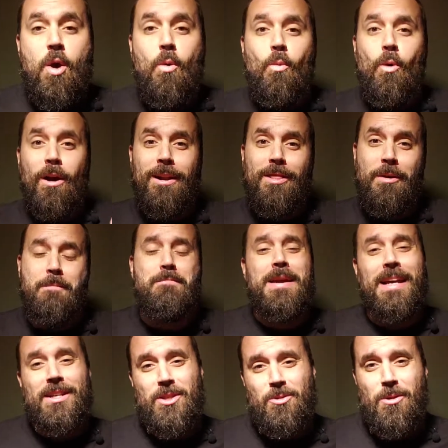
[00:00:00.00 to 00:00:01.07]
One of the
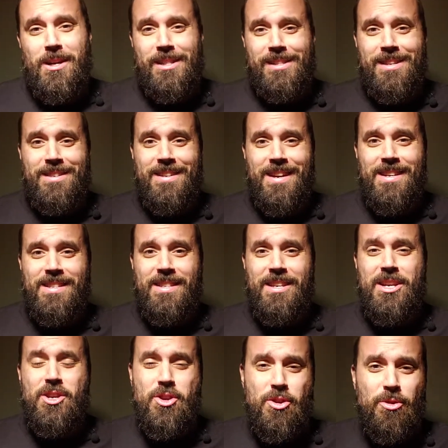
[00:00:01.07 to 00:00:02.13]
biggest questions I
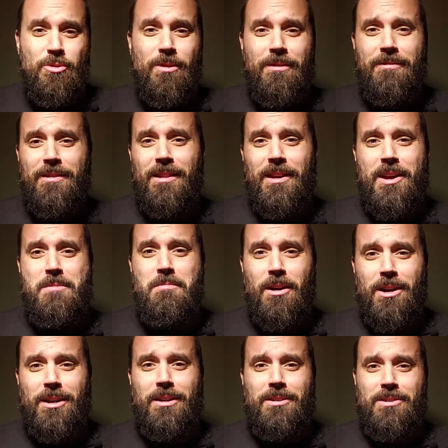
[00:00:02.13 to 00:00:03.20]
see new affiliate
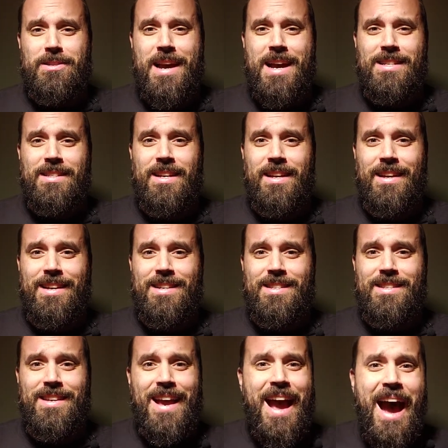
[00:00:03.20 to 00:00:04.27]
marketers asking
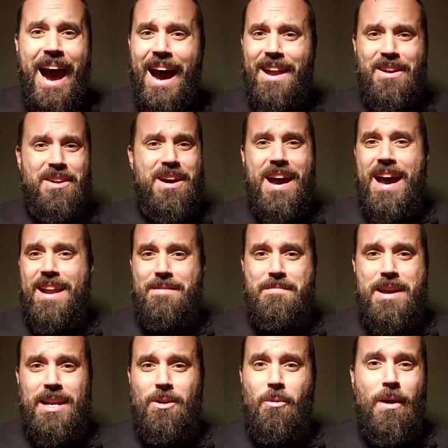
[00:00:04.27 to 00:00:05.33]
is, I don't know how to
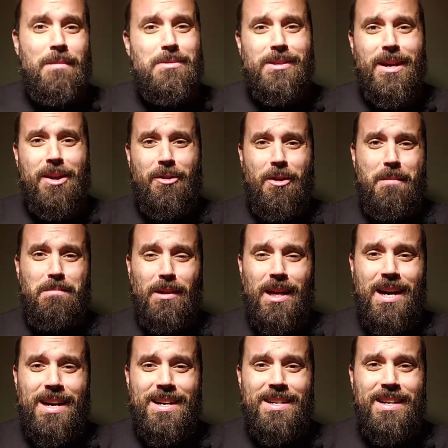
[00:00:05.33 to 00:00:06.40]
make a website or a
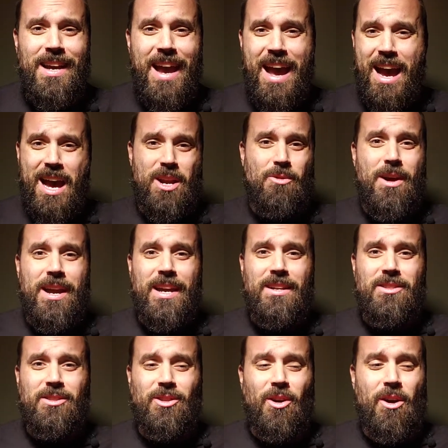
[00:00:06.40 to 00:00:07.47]
blog. How do I
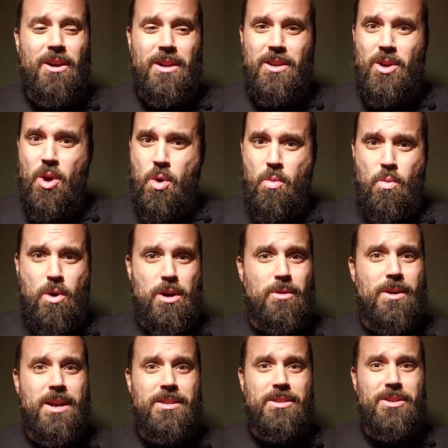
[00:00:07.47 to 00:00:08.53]
get started? What
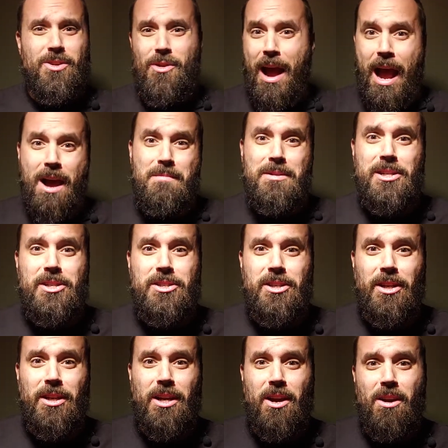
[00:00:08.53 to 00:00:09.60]
do I do? How much is
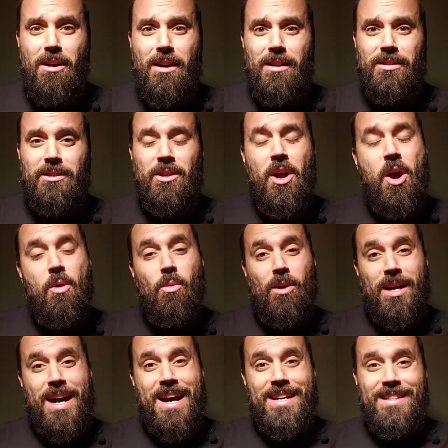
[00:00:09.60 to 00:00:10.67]
it going to cost? Well,
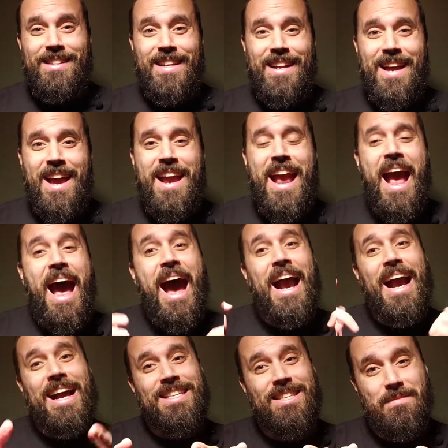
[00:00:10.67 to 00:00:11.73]
guys, today I
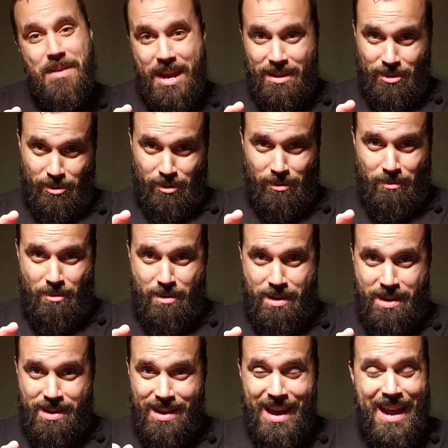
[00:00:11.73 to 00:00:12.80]
got some answers for
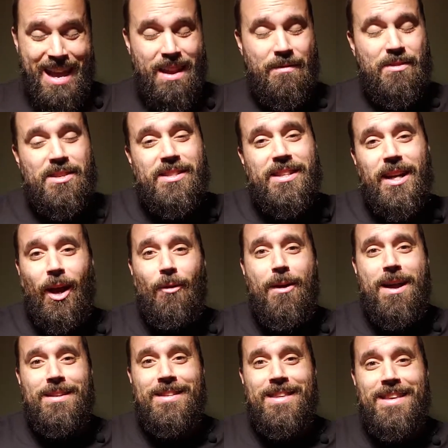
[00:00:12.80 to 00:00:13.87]
you. And if you stick
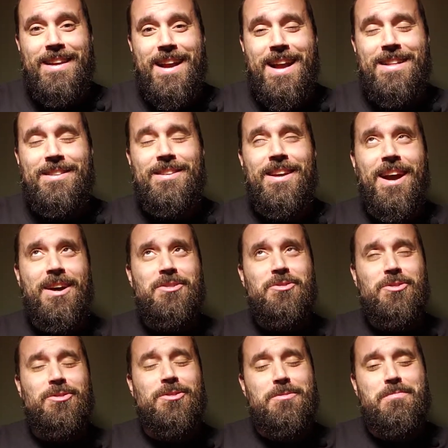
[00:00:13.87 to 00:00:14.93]
around to the end,
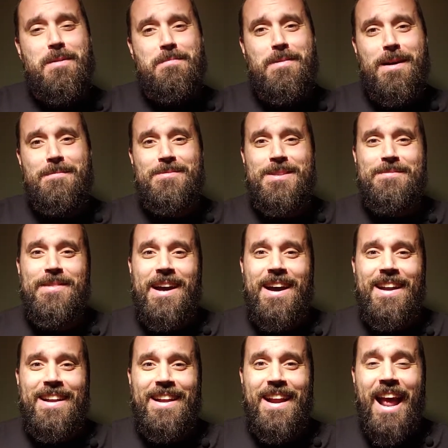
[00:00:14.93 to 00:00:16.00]
super pumped
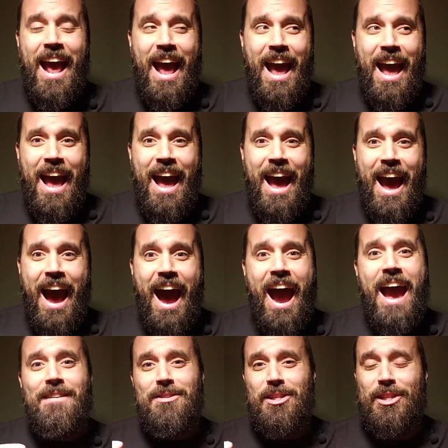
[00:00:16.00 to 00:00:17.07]
about it, I
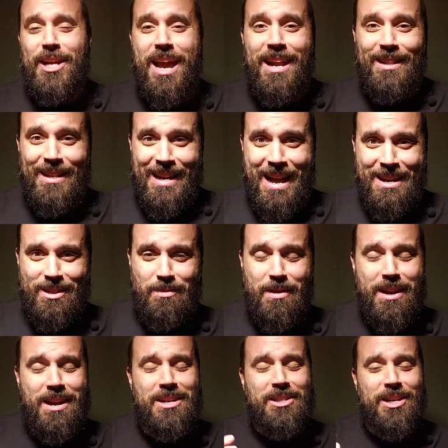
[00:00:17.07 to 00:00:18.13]
have a channel
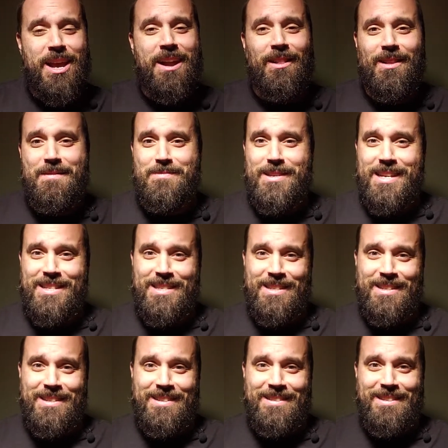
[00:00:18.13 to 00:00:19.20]
announcement and a channel update
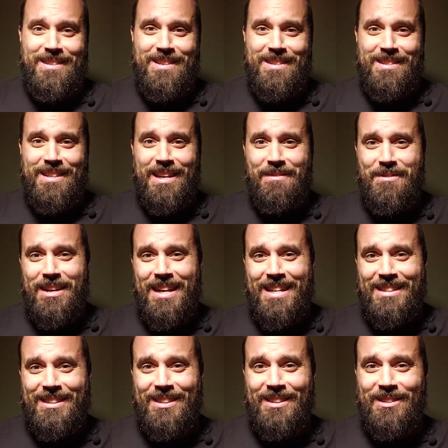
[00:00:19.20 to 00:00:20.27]
to give you
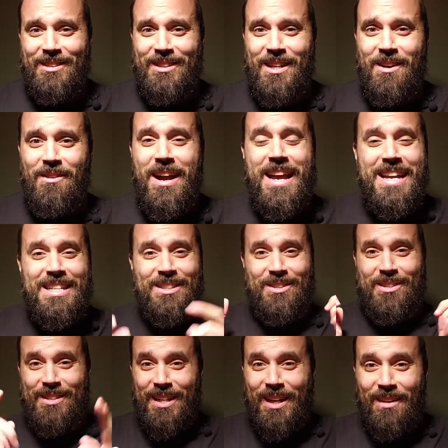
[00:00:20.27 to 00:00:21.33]
guys too. So
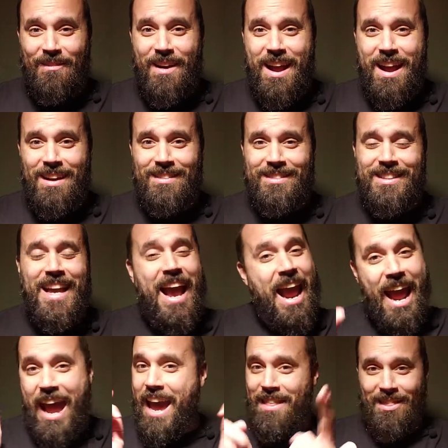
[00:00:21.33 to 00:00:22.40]
stick around
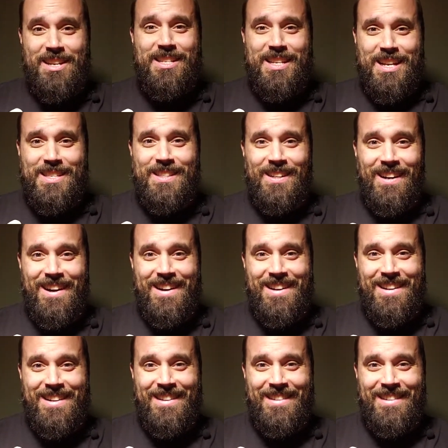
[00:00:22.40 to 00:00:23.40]
and let's get started.